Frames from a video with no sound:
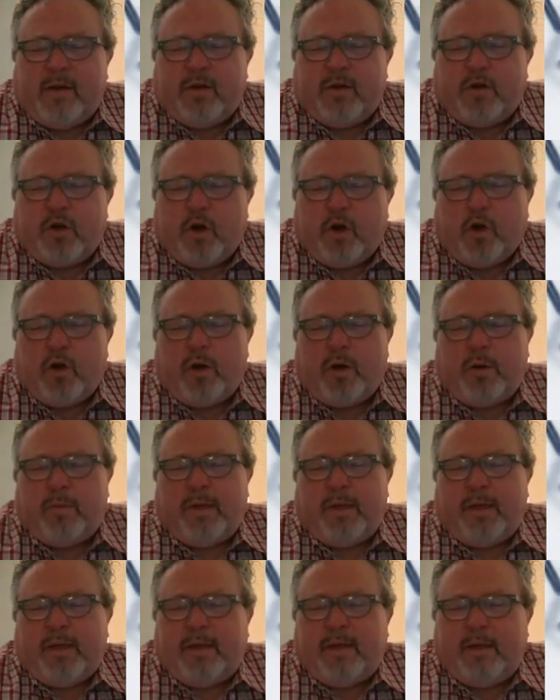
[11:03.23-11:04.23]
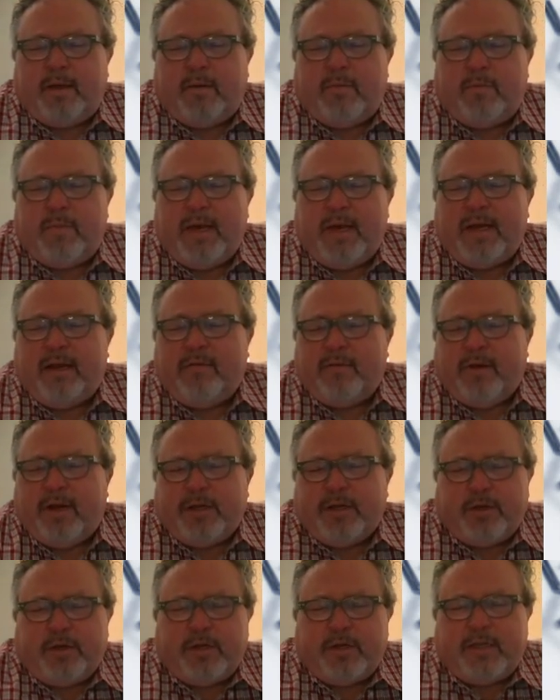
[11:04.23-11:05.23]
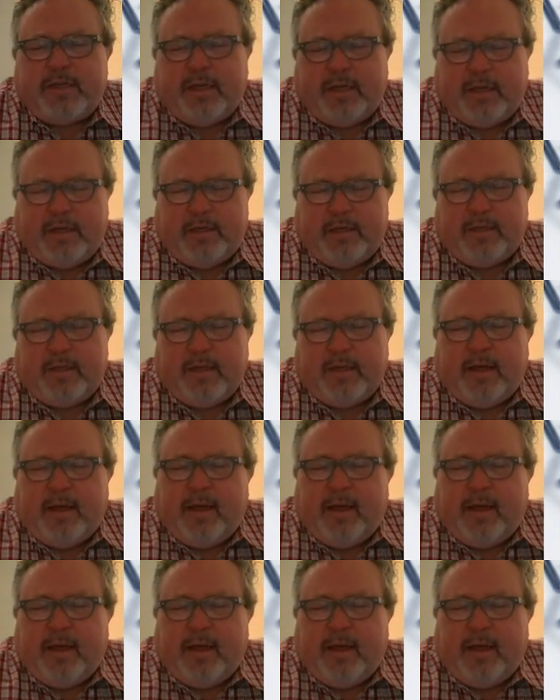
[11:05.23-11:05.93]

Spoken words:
term in many research studies.